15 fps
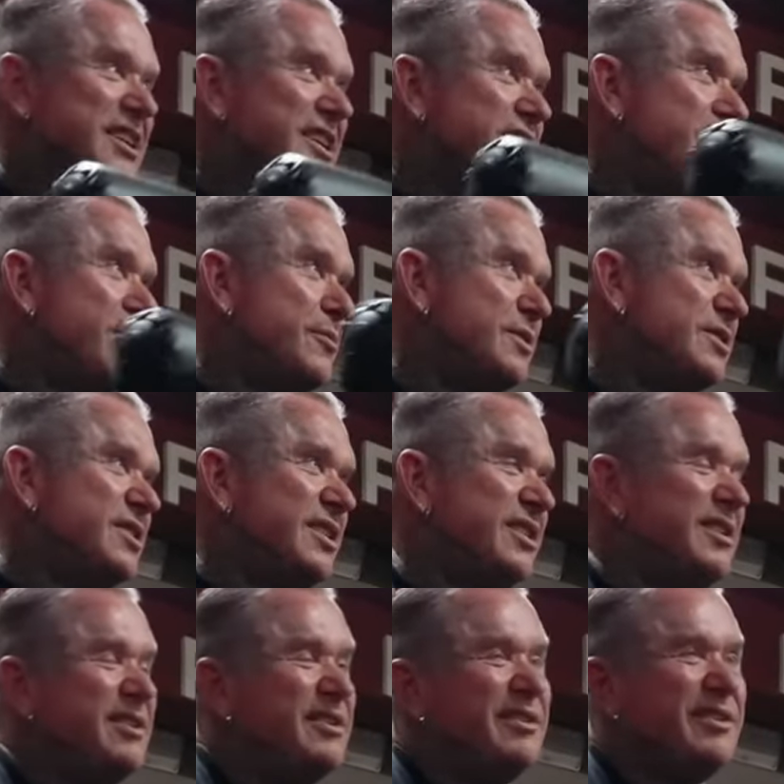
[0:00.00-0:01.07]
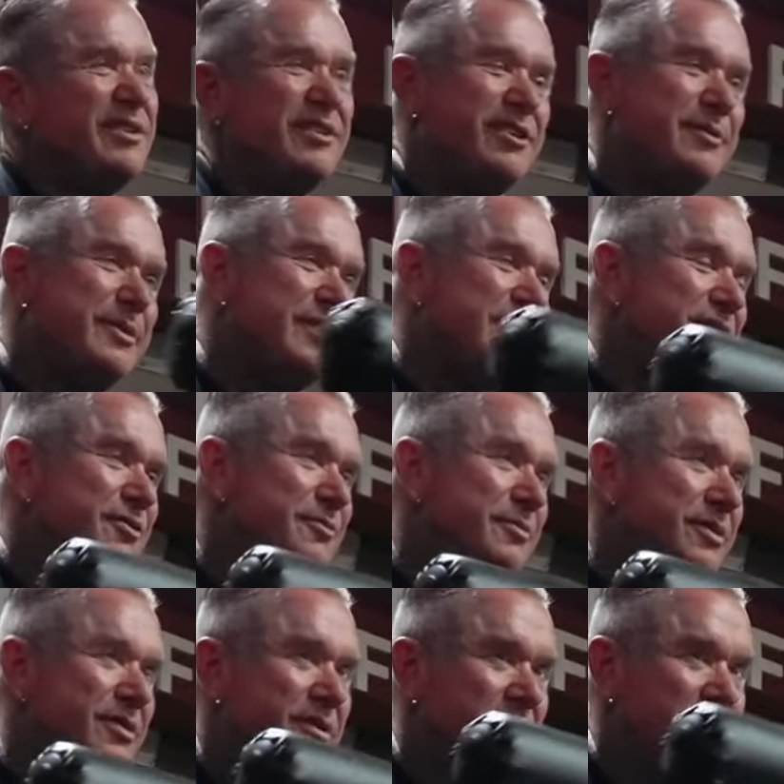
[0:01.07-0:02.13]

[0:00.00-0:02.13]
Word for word: that at home, it's like, oh, I'm at home.